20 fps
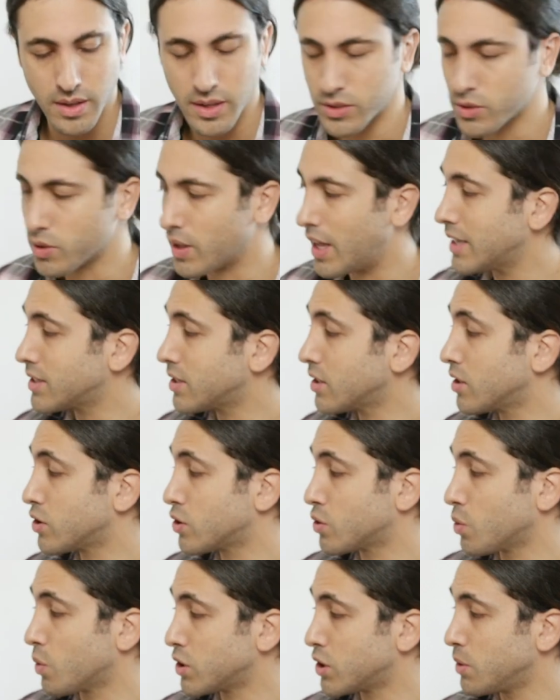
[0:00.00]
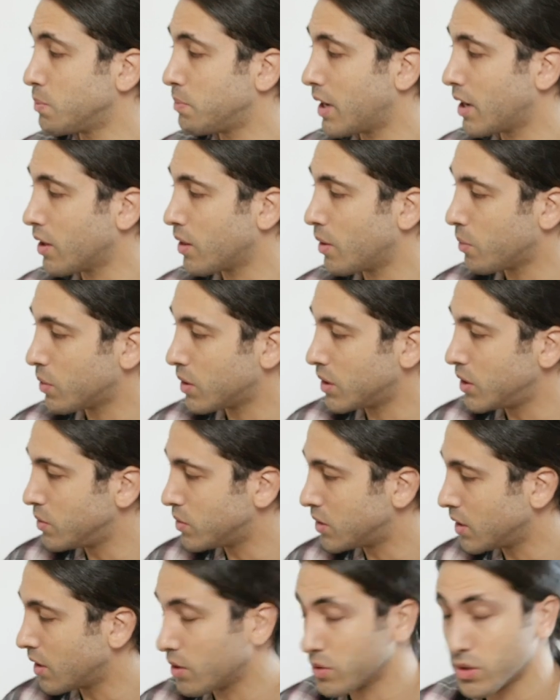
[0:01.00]
So that's a distortion pedal that we're
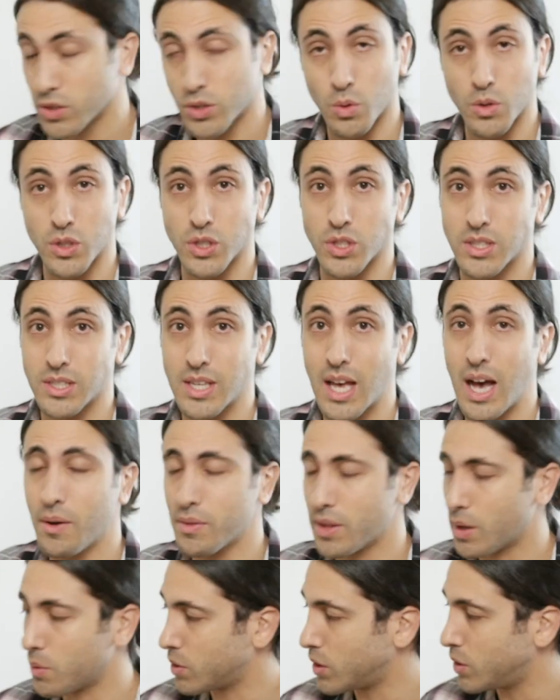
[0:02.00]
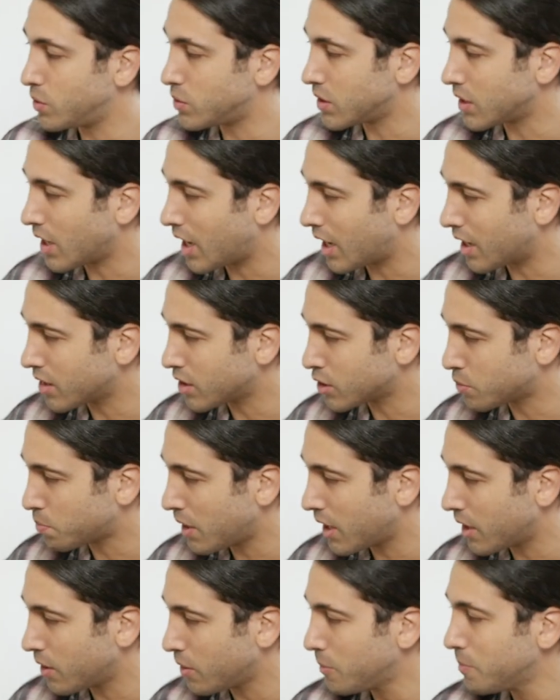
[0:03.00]
using, a distortion sound that we're using out of this
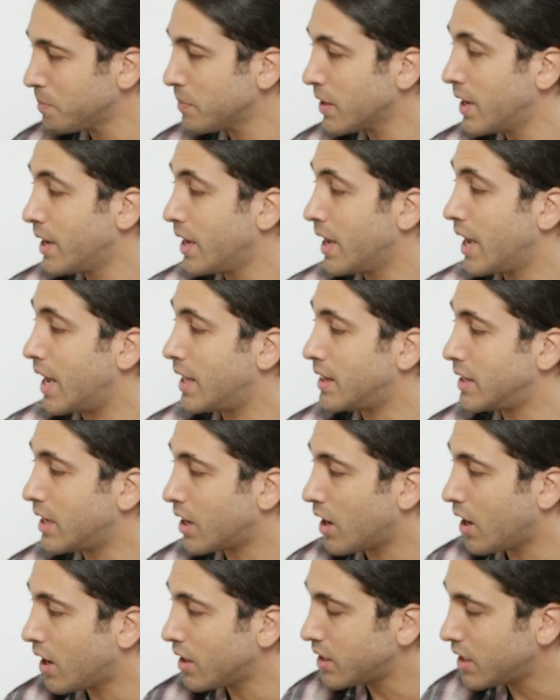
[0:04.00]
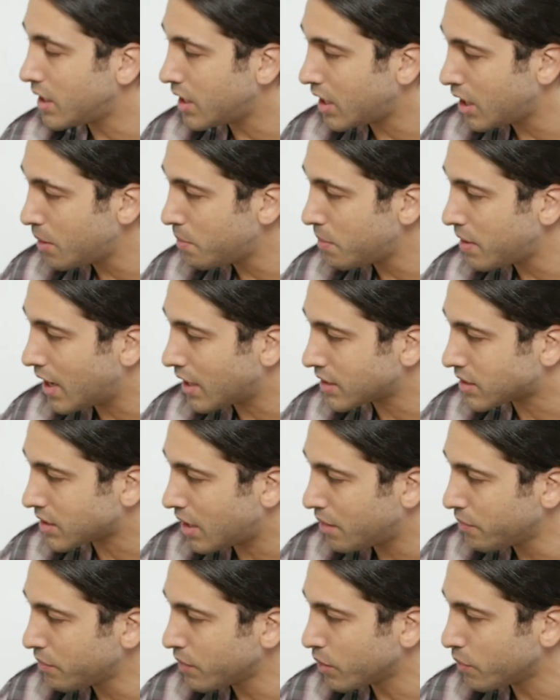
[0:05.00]
pedal. And then on the EBS
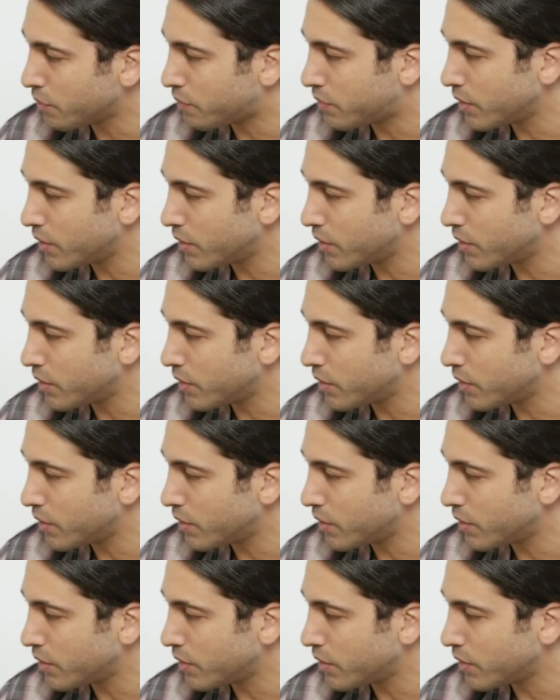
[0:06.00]
envelope